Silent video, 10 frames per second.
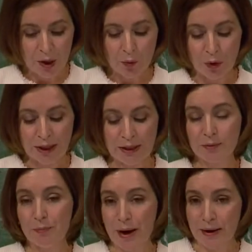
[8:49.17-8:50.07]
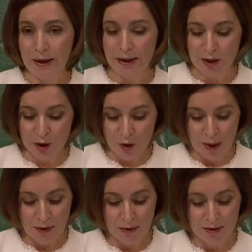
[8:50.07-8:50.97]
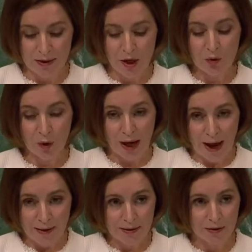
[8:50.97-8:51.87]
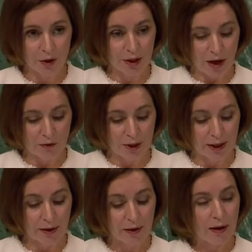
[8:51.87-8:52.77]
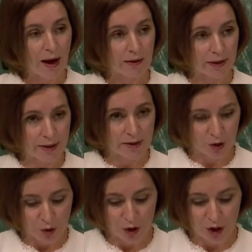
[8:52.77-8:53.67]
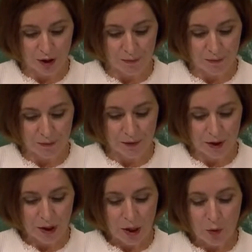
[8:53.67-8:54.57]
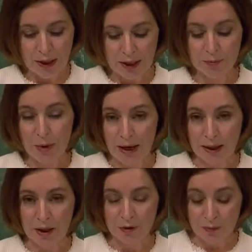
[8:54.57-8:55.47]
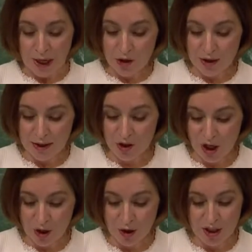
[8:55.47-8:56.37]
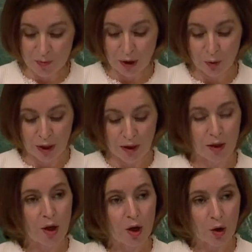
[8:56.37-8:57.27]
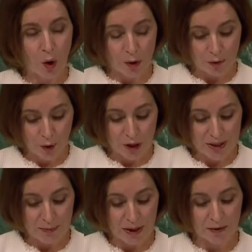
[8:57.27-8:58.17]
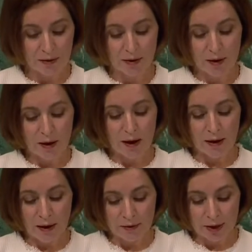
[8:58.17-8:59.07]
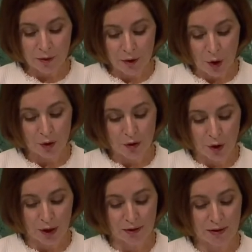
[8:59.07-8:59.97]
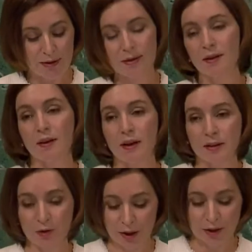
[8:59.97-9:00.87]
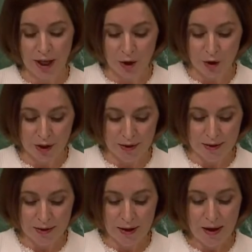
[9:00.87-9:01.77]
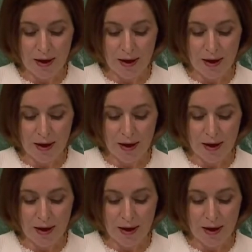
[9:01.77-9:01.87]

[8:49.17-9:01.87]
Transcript: We need better instruments for asset recovery and restitution. We need better information exchanges between law enforcement and anti-fraud authorities in different countries.